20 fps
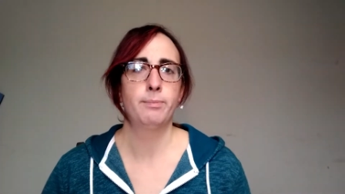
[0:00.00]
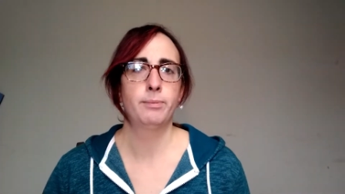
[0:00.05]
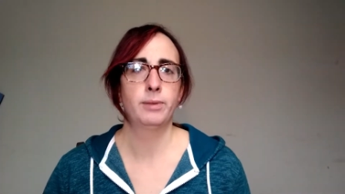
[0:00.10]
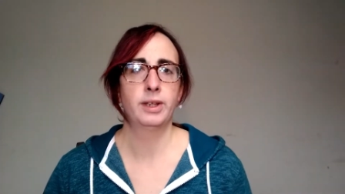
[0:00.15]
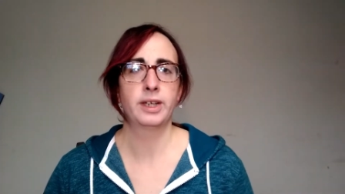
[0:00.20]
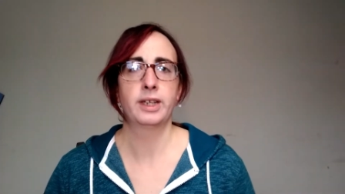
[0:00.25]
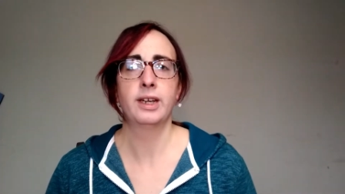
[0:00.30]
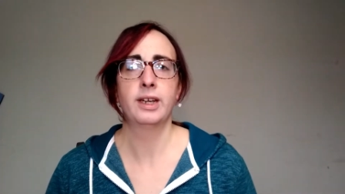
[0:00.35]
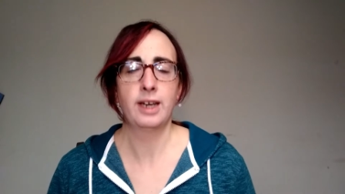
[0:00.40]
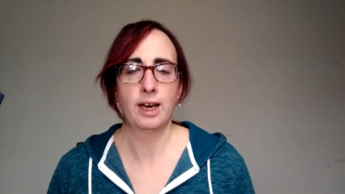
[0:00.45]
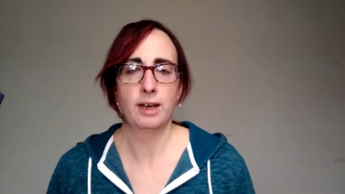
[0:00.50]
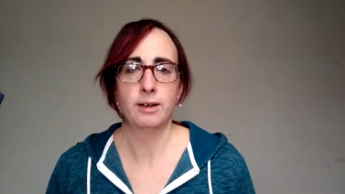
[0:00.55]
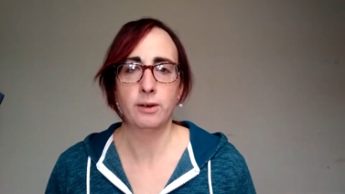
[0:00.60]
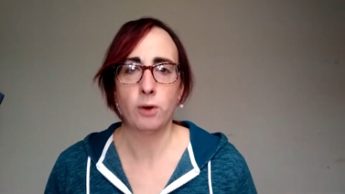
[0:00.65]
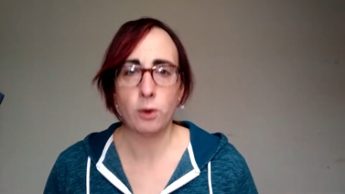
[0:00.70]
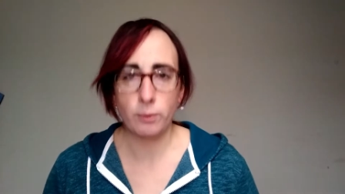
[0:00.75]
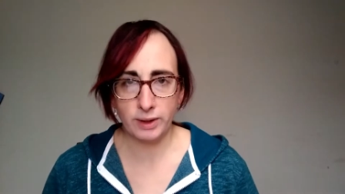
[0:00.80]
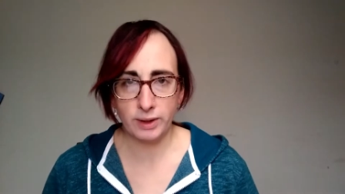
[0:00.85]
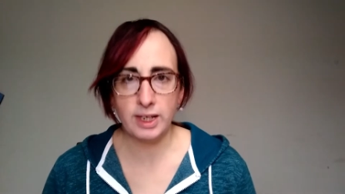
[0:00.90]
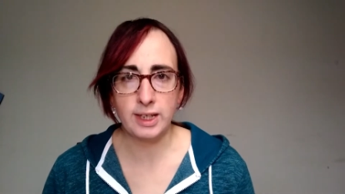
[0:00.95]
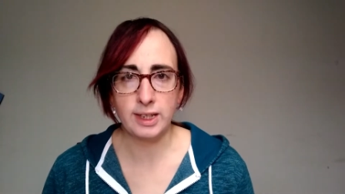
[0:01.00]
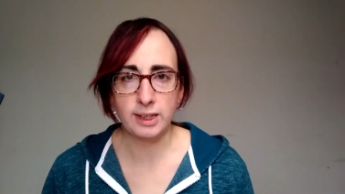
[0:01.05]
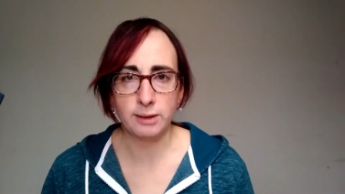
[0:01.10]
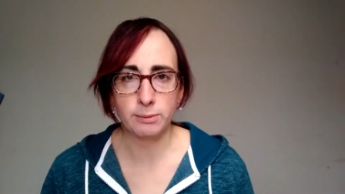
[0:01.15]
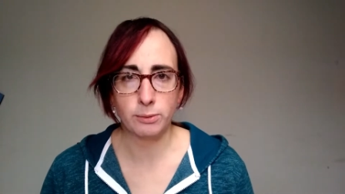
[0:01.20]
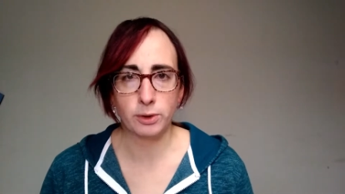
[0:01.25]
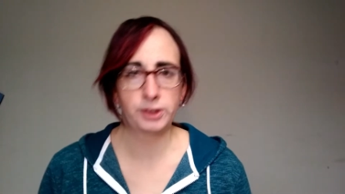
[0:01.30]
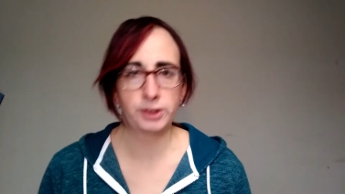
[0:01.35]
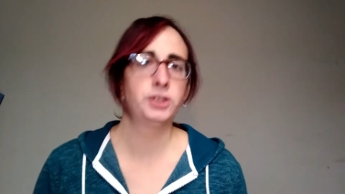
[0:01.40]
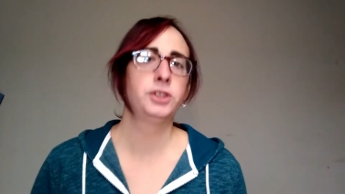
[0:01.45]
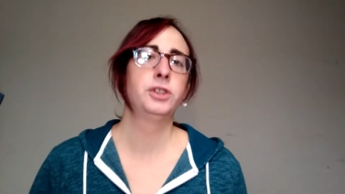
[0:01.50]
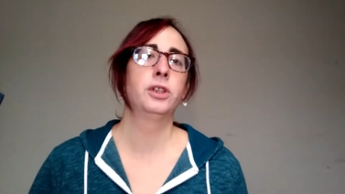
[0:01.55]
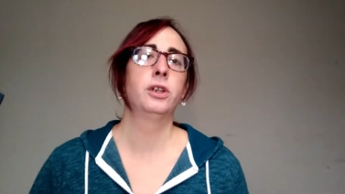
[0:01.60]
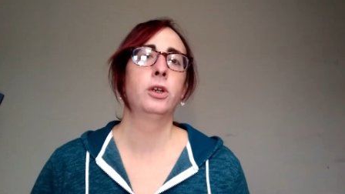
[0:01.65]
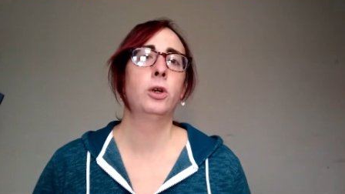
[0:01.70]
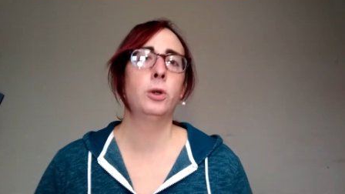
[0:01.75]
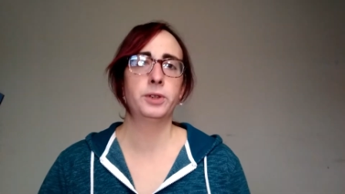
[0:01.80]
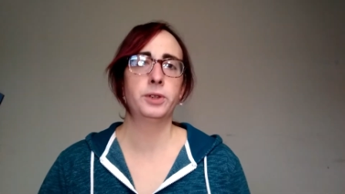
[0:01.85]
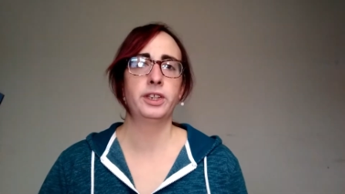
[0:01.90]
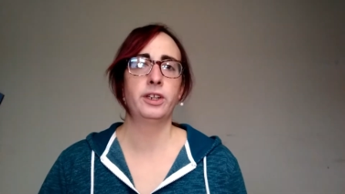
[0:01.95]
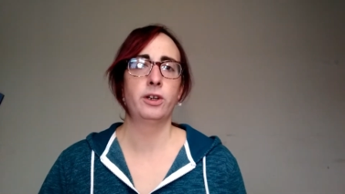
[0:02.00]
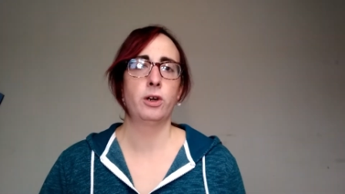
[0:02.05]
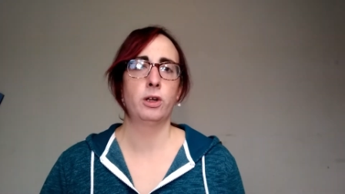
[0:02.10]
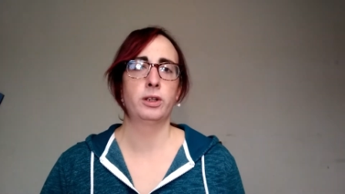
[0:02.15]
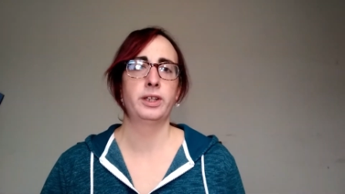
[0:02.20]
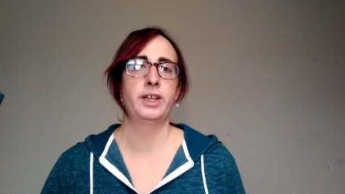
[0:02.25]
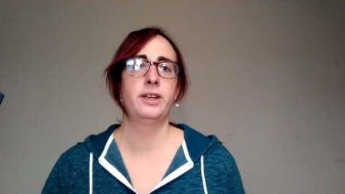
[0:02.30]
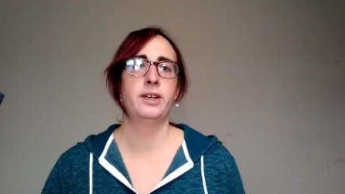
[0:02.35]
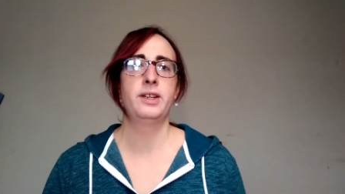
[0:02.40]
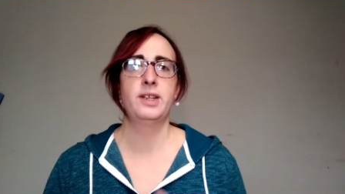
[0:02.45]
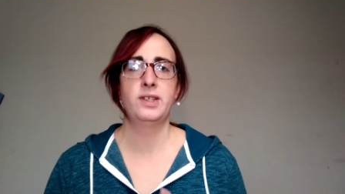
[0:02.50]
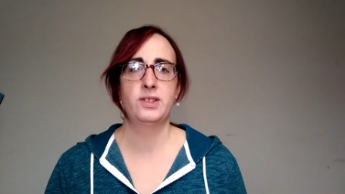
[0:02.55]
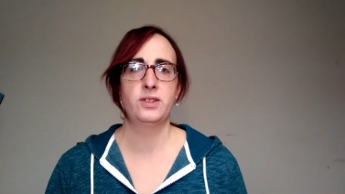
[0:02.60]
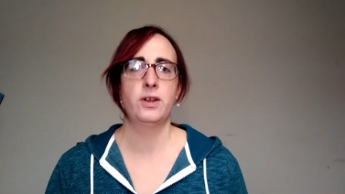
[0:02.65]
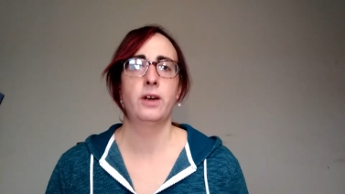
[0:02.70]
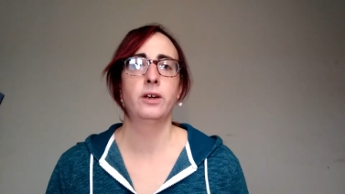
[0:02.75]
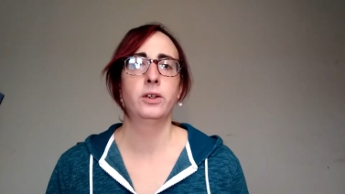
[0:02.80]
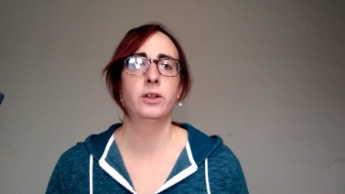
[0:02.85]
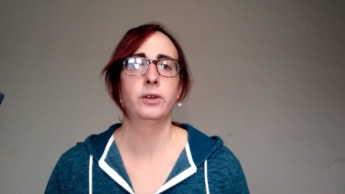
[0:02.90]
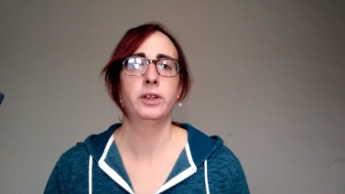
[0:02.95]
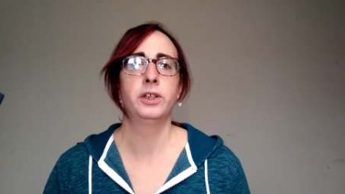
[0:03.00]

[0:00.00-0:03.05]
Like again, heat and moisture, holding it all in is not good.